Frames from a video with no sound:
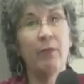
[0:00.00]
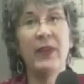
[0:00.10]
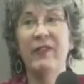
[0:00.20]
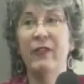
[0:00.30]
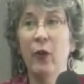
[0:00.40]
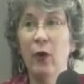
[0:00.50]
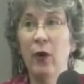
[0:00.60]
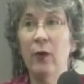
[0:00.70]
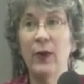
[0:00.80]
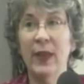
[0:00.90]

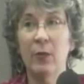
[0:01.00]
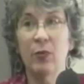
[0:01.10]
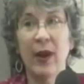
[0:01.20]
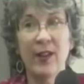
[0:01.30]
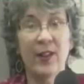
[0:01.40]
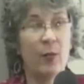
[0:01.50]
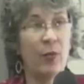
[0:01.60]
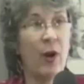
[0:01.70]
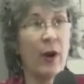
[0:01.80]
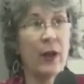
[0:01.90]
before we can price our
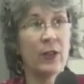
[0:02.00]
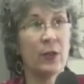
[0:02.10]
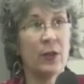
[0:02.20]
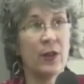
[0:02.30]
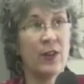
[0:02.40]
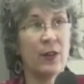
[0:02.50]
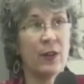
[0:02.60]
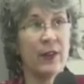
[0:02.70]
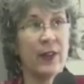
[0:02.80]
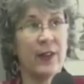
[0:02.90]
product or a
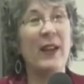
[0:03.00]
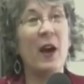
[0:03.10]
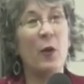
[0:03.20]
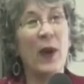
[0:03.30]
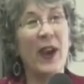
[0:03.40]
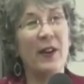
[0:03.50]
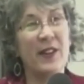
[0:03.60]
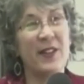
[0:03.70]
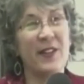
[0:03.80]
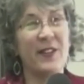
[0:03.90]
service.
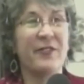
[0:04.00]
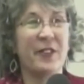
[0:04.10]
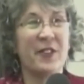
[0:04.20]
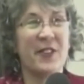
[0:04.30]
Awareness is the first